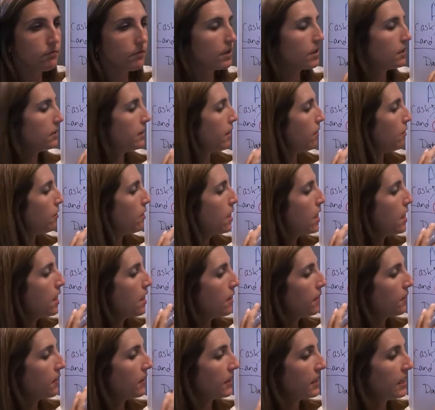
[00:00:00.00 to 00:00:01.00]
Now,
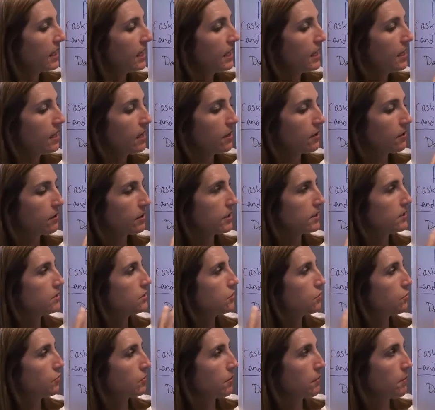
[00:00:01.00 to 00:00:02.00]
the key here is
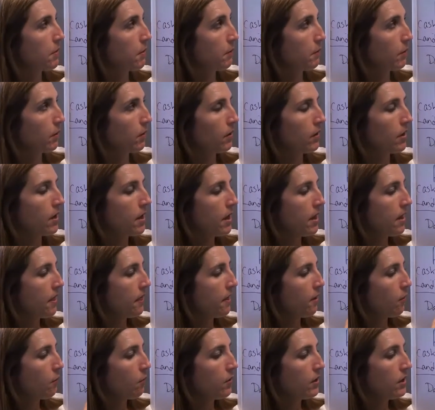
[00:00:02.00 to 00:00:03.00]
to remember
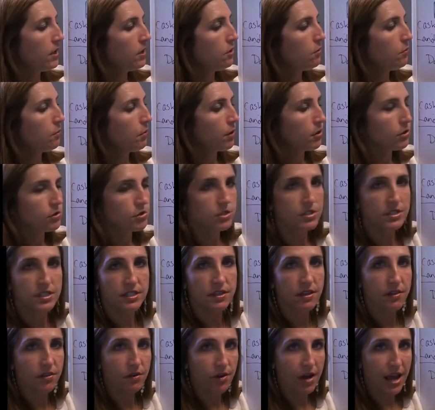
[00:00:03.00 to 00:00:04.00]
that when you purchase
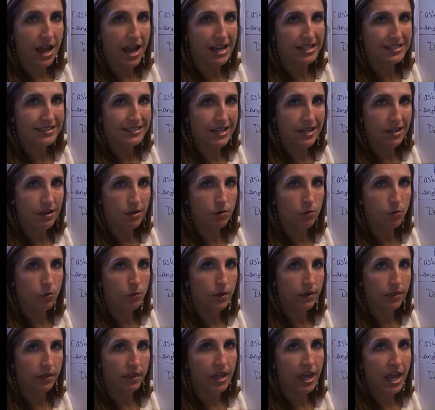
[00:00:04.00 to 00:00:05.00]
another asset
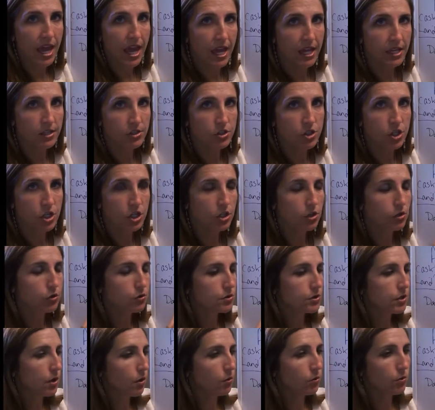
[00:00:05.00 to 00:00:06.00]
with cash, your
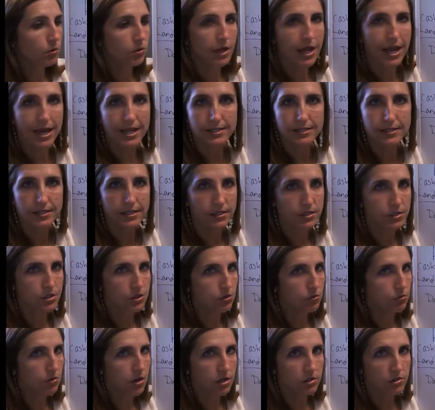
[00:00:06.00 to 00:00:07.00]
total assets
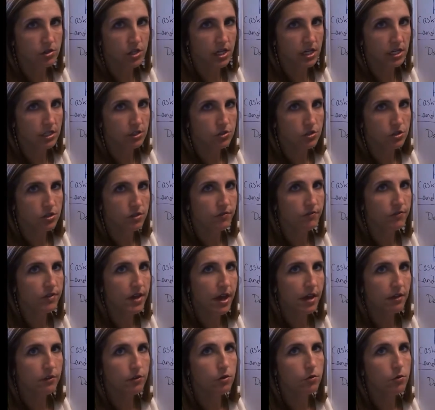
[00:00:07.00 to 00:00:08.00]
do not change. The
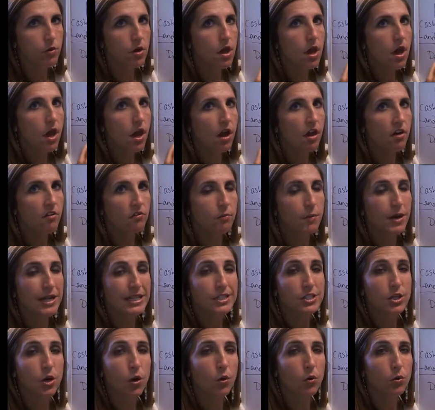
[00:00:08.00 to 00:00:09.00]
value of my
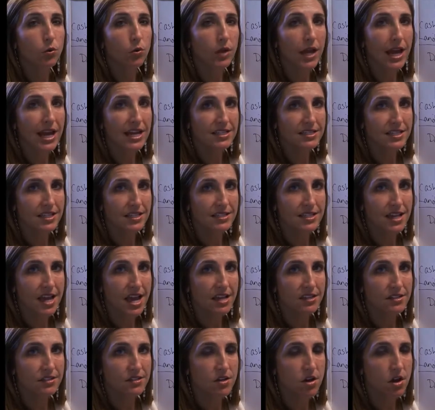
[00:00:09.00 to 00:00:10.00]
total assets
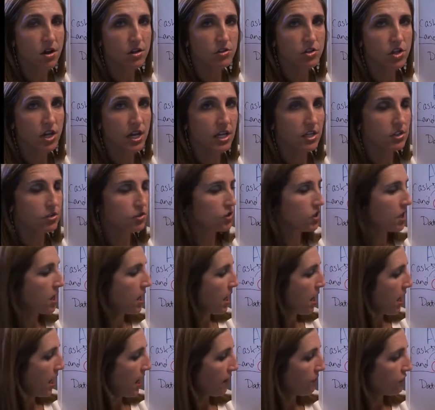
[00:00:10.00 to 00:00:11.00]
has not changed.
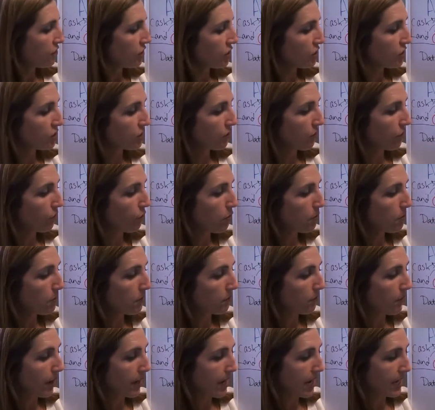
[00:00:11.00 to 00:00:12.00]
I've changed the form of
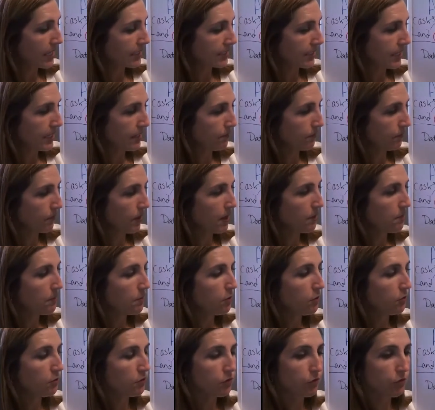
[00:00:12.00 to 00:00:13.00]
my asset. I
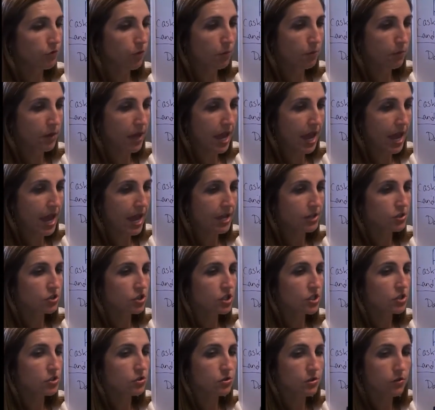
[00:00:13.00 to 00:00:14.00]
moved from cash
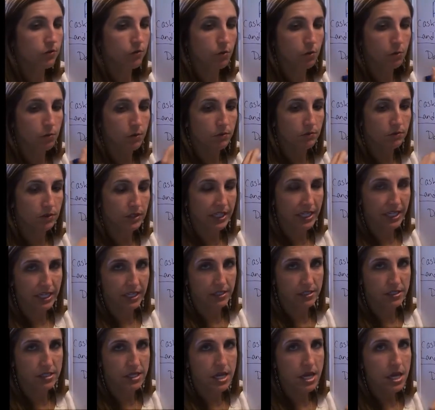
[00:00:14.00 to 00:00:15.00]
into the form of
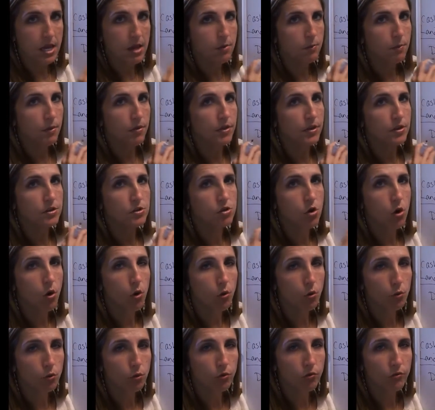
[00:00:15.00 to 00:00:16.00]
land, but the
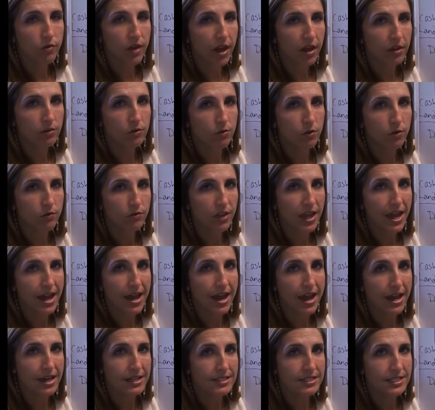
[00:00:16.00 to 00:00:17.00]
total value of
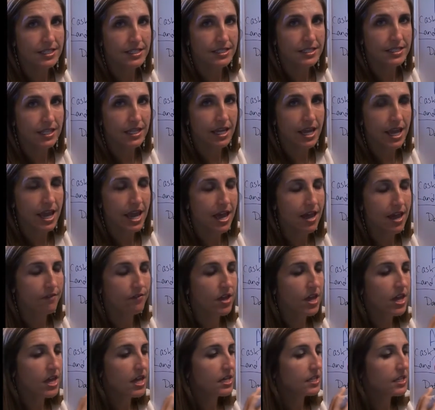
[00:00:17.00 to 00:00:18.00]
assets that I have
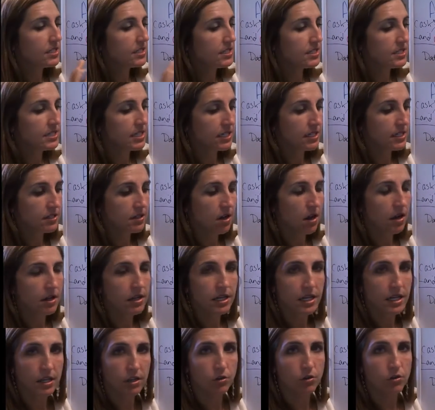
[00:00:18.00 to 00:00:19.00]
did not
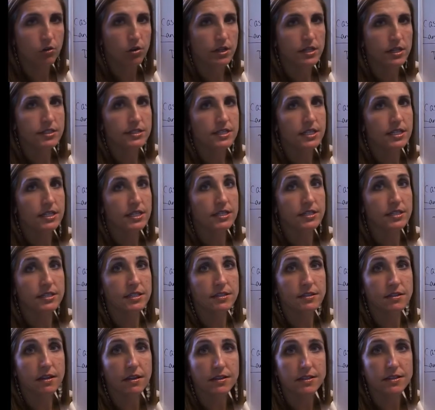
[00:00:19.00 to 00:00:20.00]
increase and it
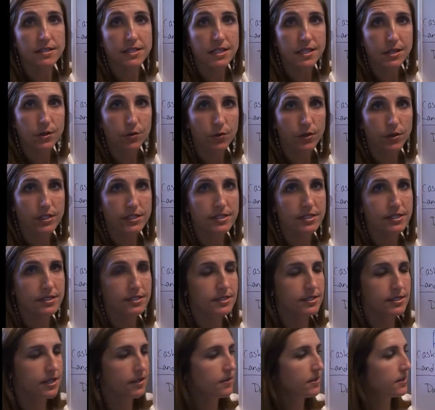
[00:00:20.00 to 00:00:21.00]
did not decrease. It
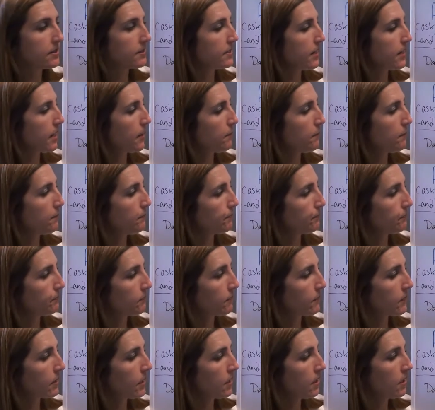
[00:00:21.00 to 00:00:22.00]
stayed the same.
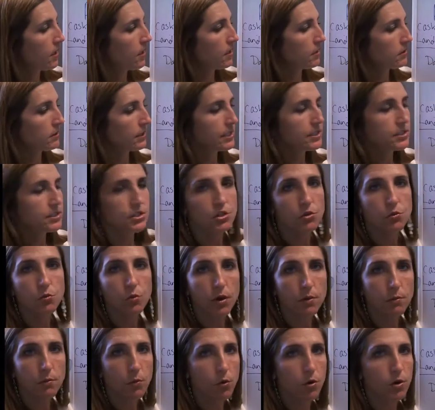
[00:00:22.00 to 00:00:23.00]
Let's do
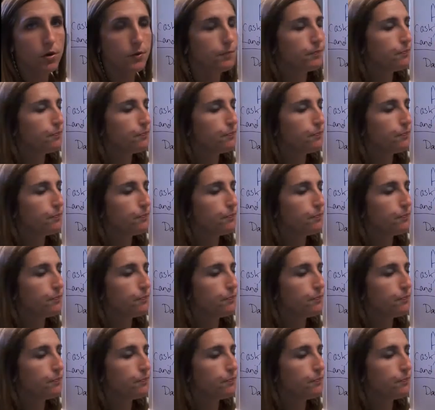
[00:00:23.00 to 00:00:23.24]
one more.